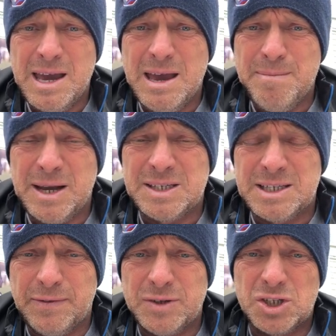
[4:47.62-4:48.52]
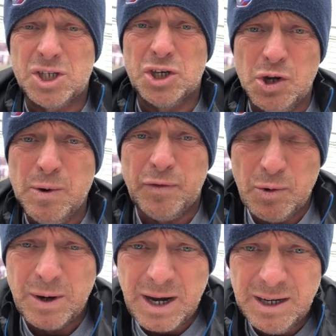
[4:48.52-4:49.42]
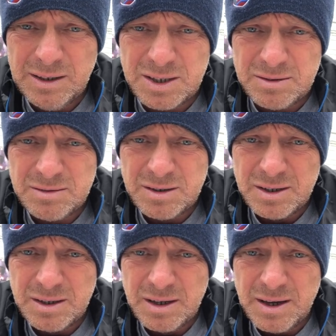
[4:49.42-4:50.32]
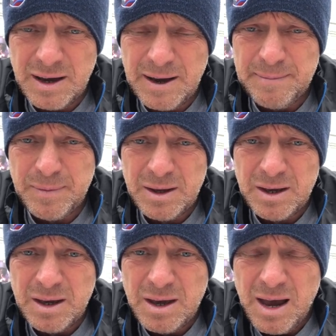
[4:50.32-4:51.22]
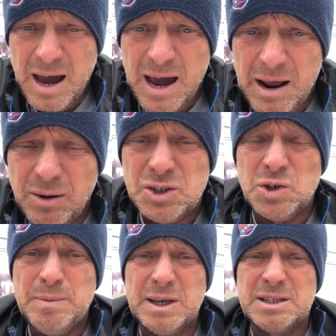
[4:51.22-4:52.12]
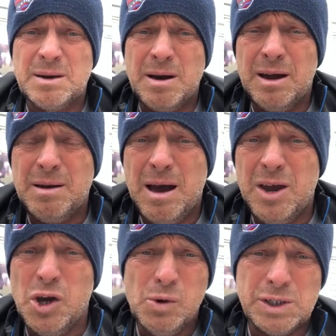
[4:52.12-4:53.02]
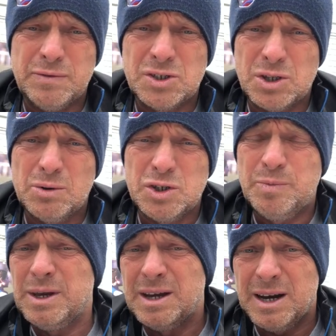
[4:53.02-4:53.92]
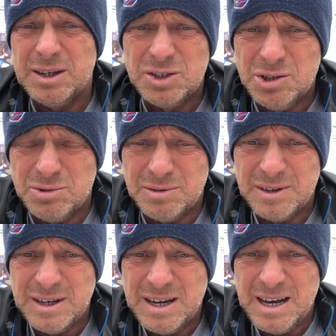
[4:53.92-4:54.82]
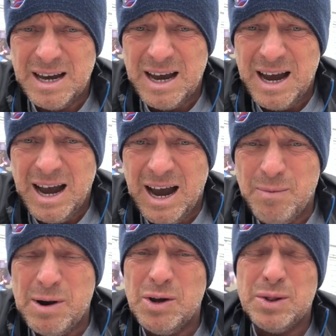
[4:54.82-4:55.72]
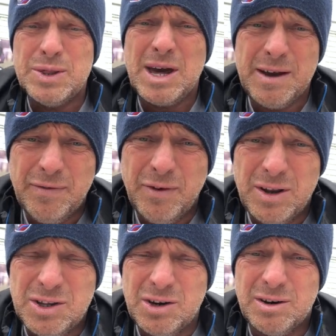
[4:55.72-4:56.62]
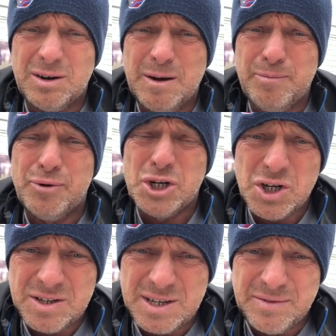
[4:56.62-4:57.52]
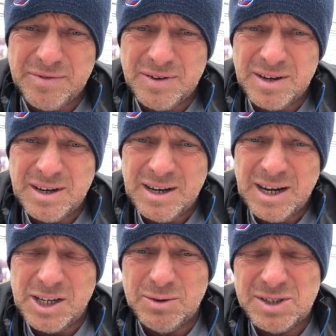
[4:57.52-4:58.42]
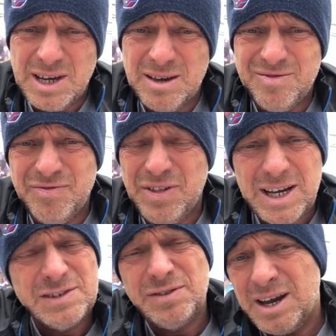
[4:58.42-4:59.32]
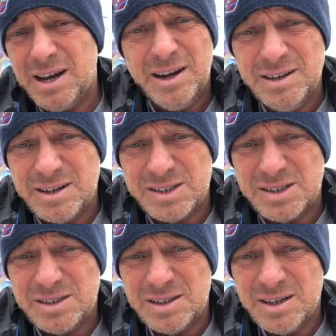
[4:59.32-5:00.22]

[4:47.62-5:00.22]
It makes a difference to you if you were kind. And also it makes a huge difference to those you're being kind to. And when you're thankful and you're appreciative and you say, thanks for that kindness,